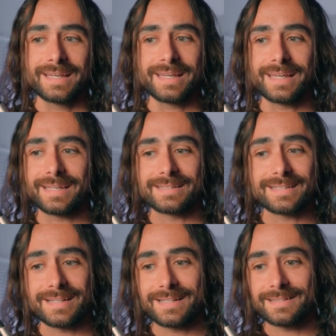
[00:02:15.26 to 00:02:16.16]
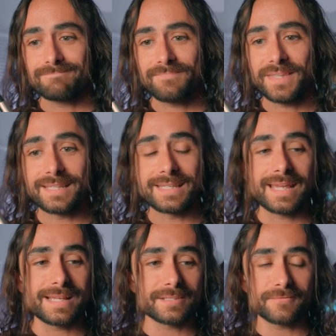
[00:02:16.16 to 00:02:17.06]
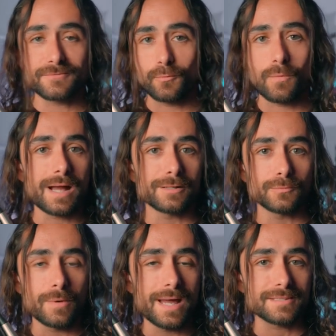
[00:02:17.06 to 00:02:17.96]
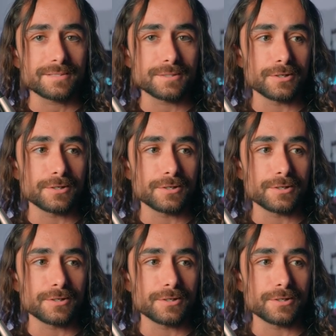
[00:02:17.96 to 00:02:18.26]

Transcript: and the days of the Wild West,